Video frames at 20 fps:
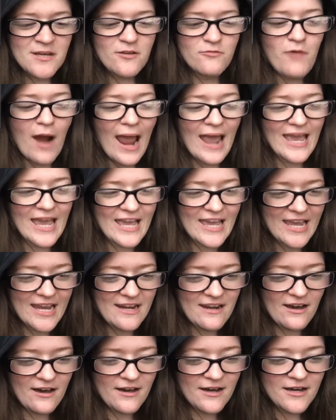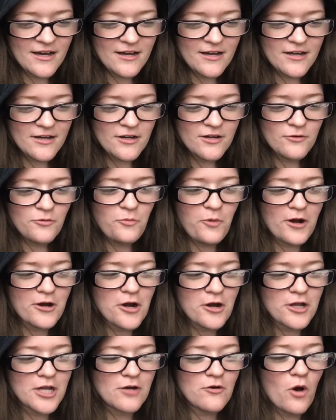Ryan! What
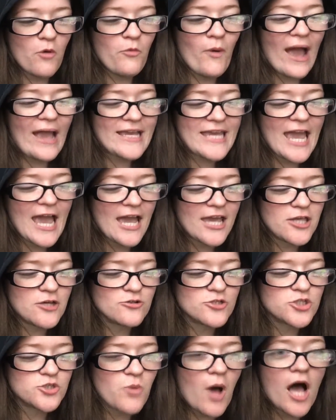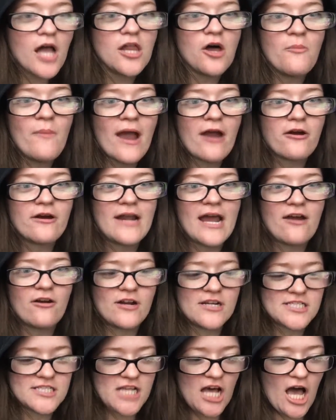are you? Why can't you swallow
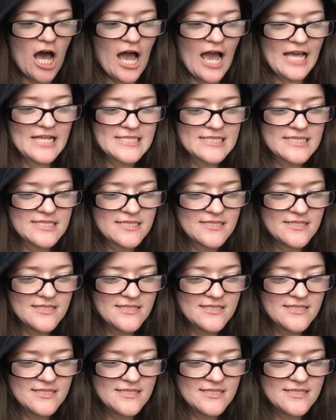marinara sauce?